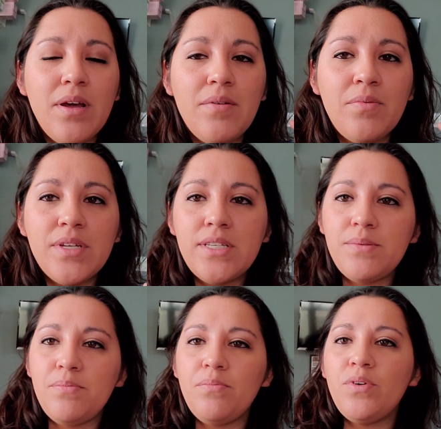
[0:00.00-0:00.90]
was
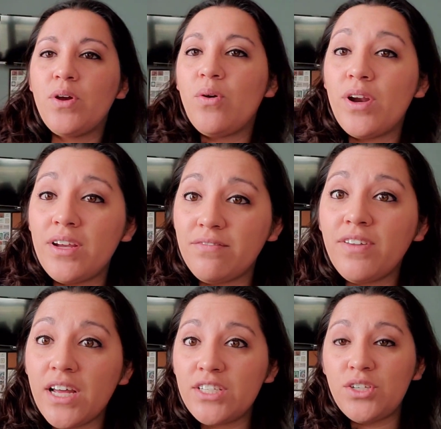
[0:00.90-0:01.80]
recording a
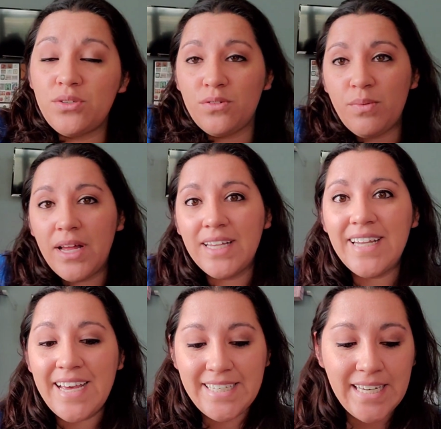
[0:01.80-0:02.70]
floss tube
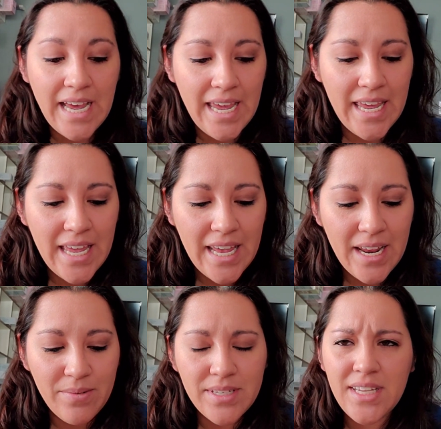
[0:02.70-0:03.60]
last night and I
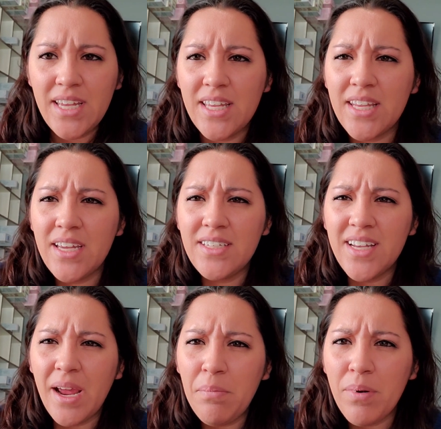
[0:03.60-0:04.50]
was thinking, like, did
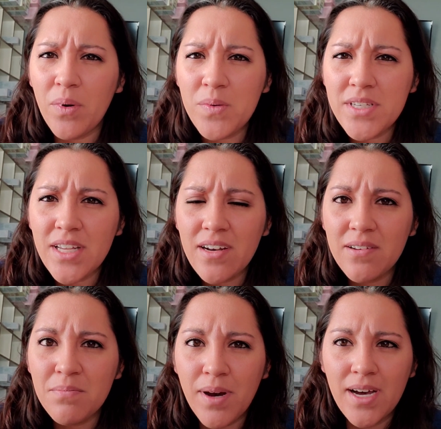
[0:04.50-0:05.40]
I post that
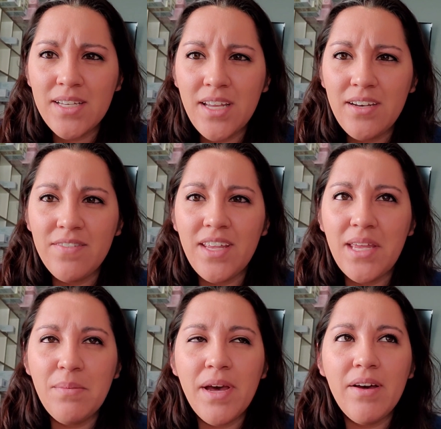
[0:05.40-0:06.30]
unboxing of the
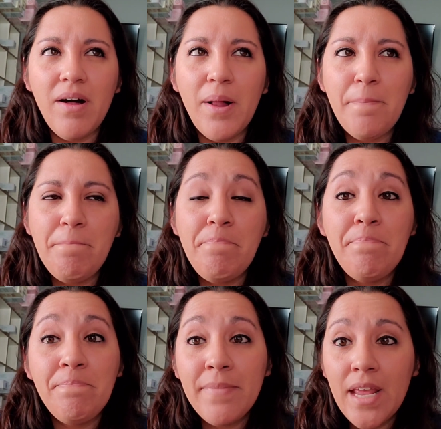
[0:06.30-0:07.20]
eBay haul?
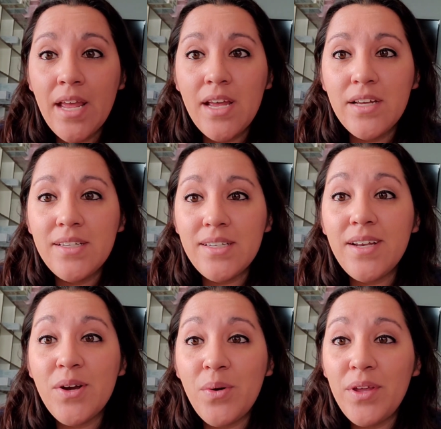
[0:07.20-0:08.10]
So I
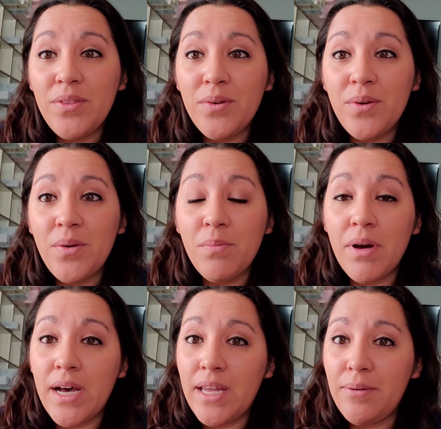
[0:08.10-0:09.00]
started going through
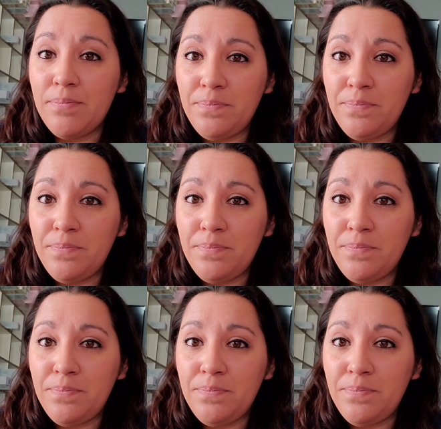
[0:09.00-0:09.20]
my